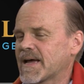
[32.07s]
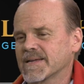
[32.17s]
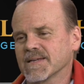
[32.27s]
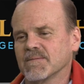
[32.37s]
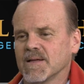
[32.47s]

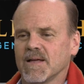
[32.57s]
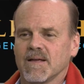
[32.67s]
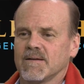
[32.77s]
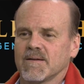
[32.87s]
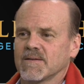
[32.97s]
I said,
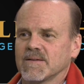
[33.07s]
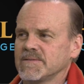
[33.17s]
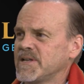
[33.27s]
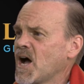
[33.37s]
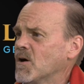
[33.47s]

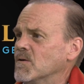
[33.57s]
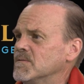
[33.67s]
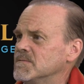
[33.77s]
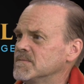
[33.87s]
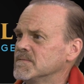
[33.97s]
"No,
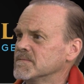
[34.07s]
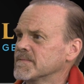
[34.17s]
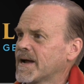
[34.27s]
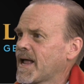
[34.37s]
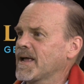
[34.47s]

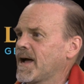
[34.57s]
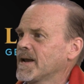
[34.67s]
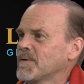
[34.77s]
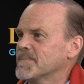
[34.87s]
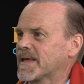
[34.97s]
right? I,
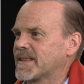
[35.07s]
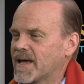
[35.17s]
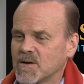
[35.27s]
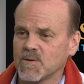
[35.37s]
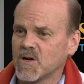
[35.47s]
I don't want to make
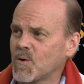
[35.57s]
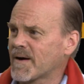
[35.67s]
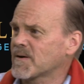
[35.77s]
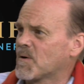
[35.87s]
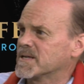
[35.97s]
the who,
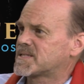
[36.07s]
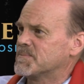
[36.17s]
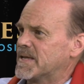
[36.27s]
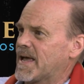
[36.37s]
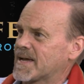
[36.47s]
whoever wants
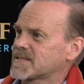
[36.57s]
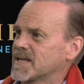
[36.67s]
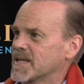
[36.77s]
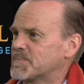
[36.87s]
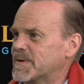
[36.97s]
to be
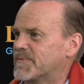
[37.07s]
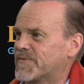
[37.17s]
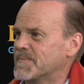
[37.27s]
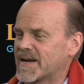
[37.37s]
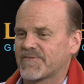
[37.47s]
asking other people
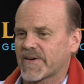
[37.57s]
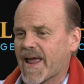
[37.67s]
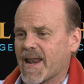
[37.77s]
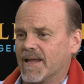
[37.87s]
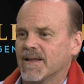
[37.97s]
for money,
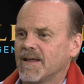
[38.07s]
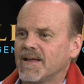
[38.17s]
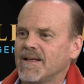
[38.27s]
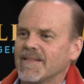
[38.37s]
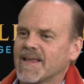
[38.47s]
forget it."
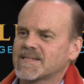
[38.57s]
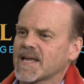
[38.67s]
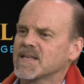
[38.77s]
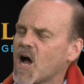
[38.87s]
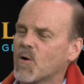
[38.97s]
They
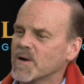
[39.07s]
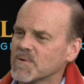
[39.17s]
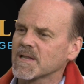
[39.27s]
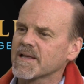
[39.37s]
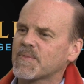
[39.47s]
said, no, we
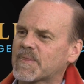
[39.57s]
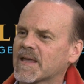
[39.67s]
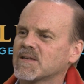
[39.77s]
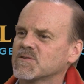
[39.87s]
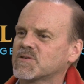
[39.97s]
really
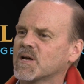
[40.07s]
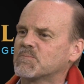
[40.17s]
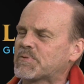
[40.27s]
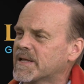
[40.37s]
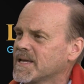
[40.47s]
think you
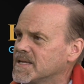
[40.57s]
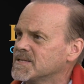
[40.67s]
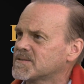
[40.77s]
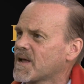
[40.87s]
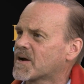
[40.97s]
should.
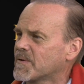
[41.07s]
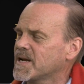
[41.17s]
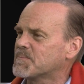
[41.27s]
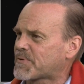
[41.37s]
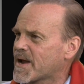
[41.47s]
Please
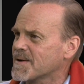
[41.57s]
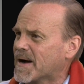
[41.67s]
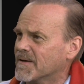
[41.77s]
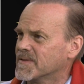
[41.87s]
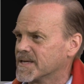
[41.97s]
agree to pray
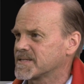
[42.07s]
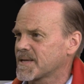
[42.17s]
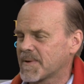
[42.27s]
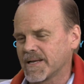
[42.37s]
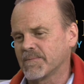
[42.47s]
about
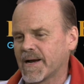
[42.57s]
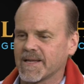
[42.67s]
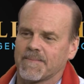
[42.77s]
this. I mean, what?